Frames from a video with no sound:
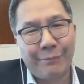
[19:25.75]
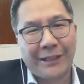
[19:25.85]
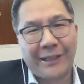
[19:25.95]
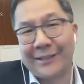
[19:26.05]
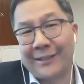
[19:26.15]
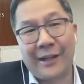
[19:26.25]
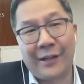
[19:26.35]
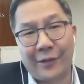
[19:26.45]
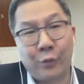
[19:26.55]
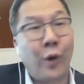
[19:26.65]
because
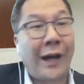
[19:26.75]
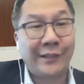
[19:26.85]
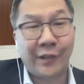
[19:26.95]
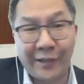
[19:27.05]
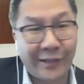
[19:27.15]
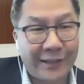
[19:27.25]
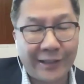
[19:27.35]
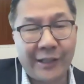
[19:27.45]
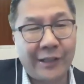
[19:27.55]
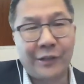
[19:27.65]
they're wiser than their
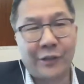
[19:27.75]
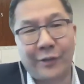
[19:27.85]
years,